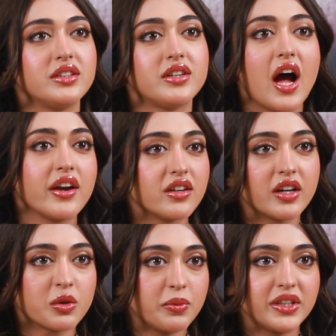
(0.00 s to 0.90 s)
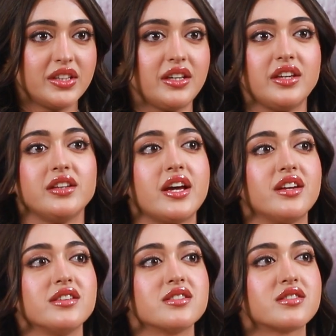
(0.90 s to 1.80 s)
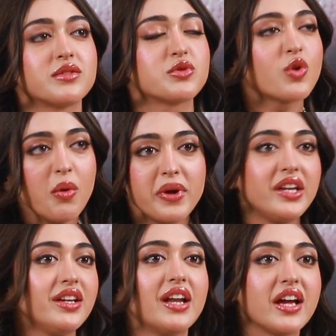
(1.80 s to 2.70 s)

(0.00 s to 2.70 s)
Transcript: Rana Dagubati, there is so many,